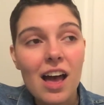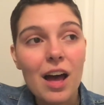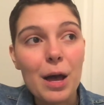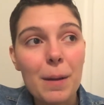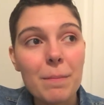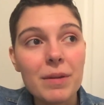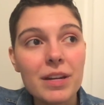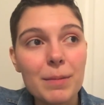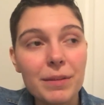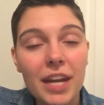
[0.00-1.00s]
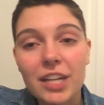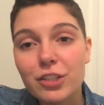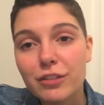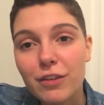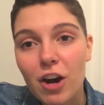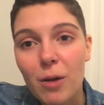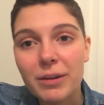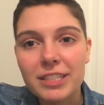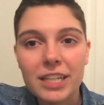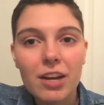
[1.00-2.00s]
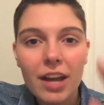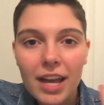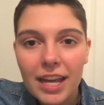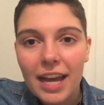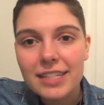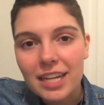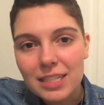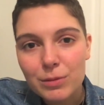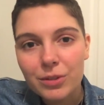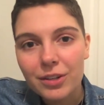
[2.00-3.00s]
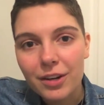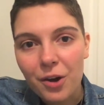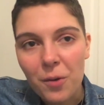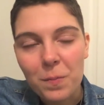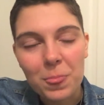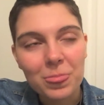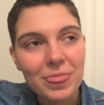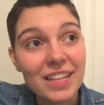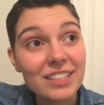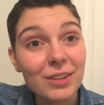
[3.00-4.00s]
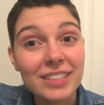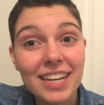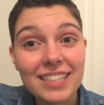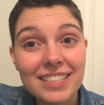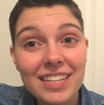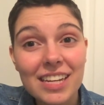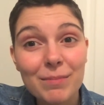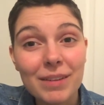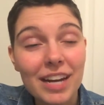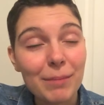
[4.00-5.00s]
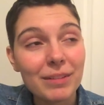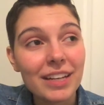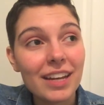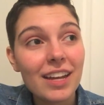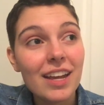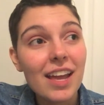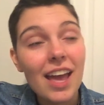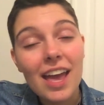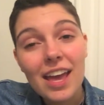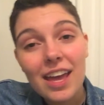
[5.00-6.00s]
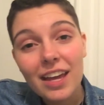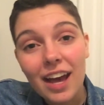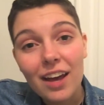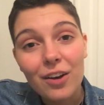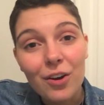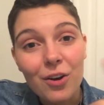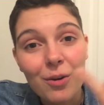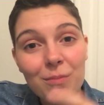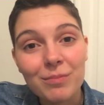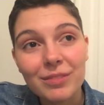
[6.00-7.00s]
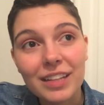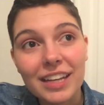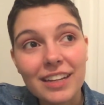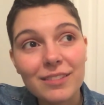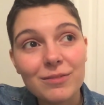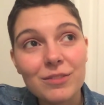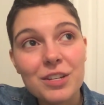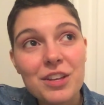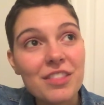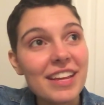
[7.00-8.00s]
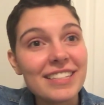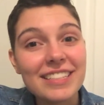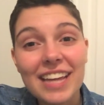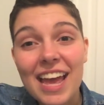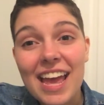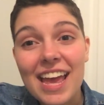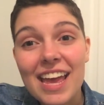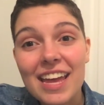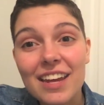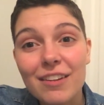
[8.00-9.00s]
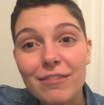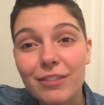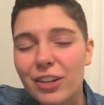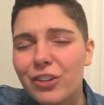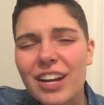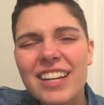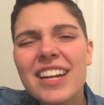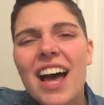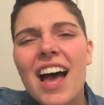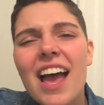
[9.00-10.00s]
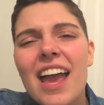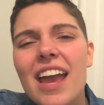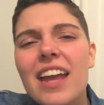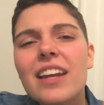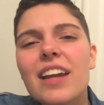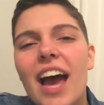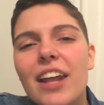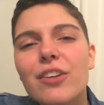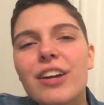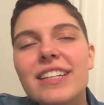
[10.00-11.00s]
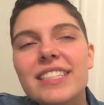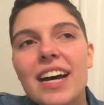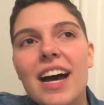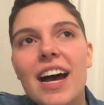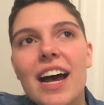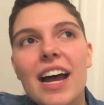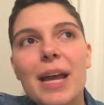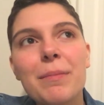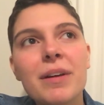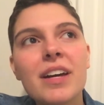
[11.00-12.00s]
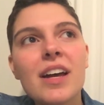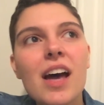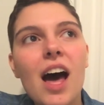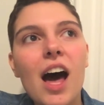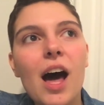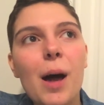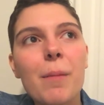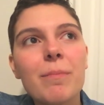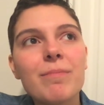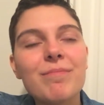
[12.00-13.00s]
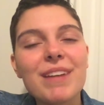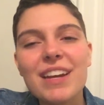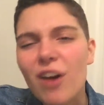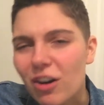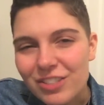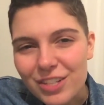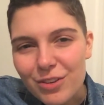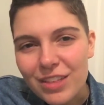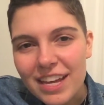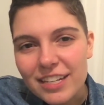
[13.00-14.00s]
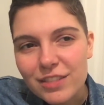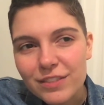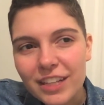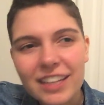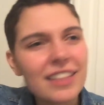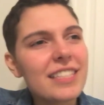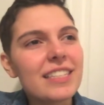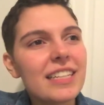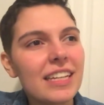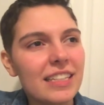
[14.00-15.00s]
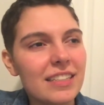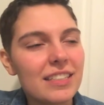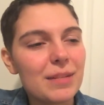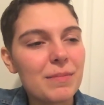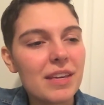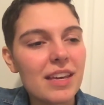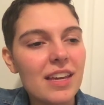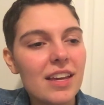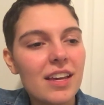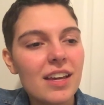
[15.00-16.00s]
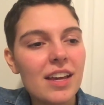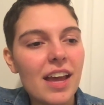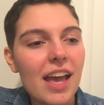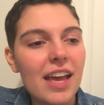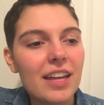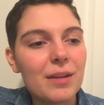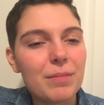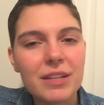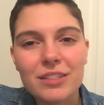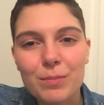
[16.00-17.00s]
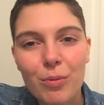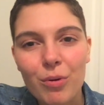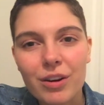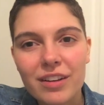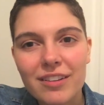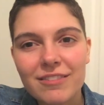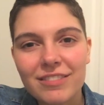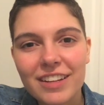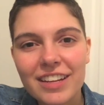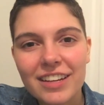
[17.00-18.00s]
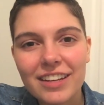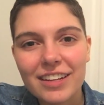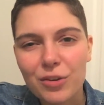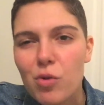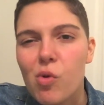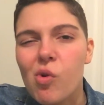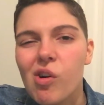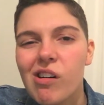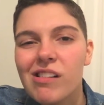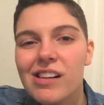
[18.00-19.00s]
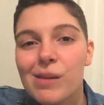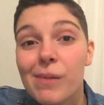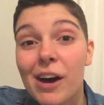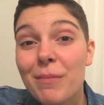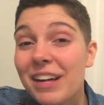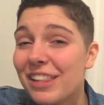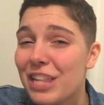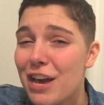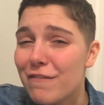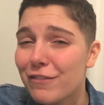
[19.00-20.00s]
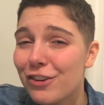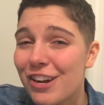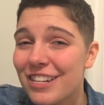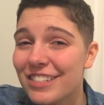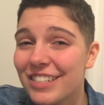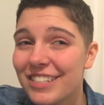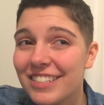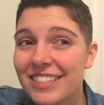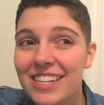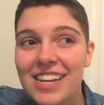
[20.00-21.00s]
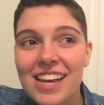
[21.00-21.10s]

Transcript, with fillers: Um, but then I drove home and he's like, okay, yeah, text me when you're home. And so I texted him and I'm like, hey, got home. Like, thanks again for a great night. Had a great time. Um, and also thanks for like listening to me and being supportive, like, and cool about my life crisis.